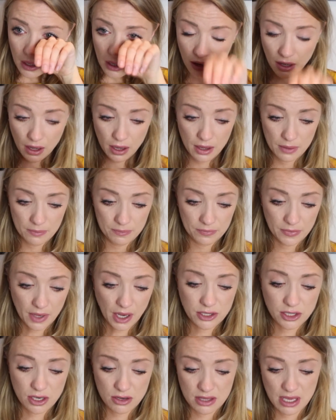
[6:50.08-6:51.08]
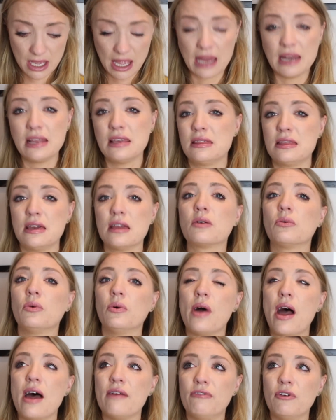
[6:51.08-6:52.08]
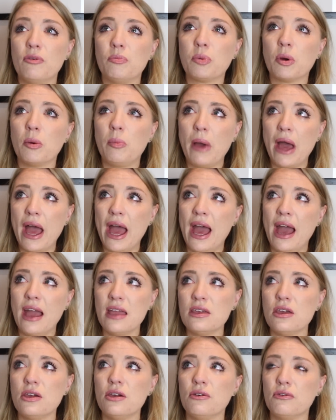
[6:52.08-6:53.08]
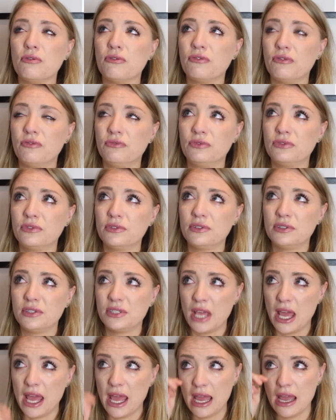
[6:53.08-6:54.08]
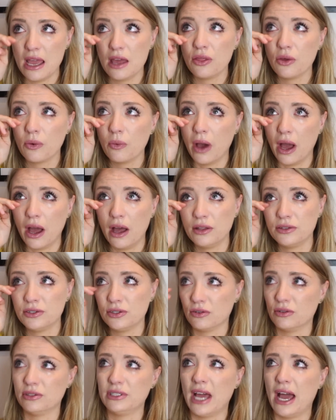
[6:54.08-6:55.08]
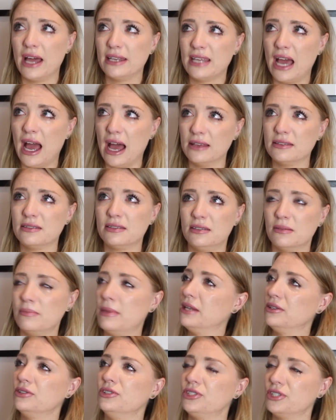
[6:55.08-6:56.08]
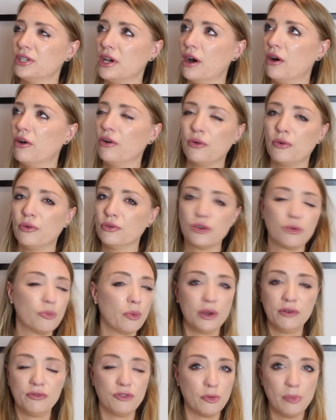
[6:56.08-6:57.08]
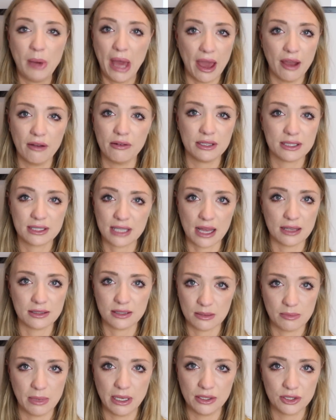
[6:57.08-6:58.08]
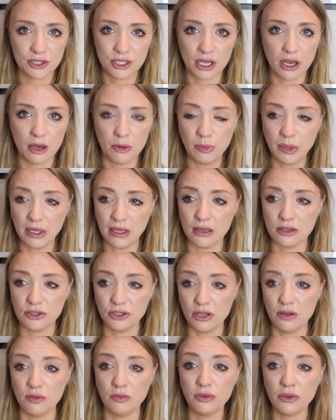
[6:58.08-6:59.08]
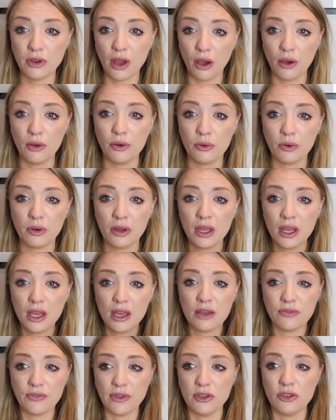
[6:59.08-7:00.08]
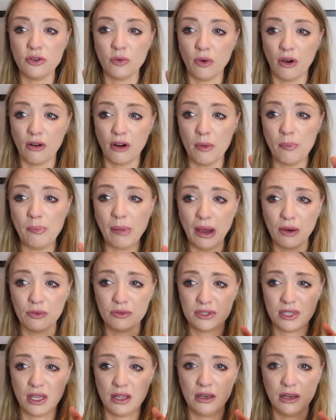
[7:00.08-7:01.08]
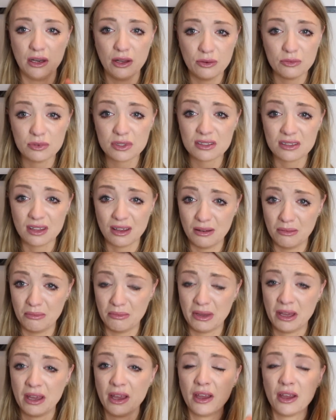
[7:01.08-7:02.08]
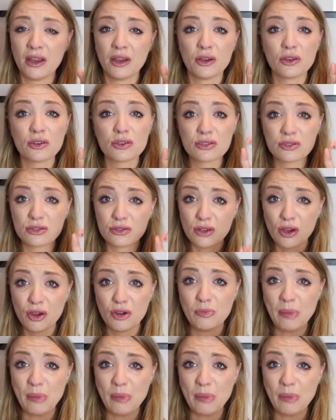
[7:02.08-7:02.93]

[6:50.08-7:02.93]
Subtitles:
I don't think anything will ever prepare you to hear the words your dad has dementia, or one of your parents has dementia, because you know that you are about to lose them so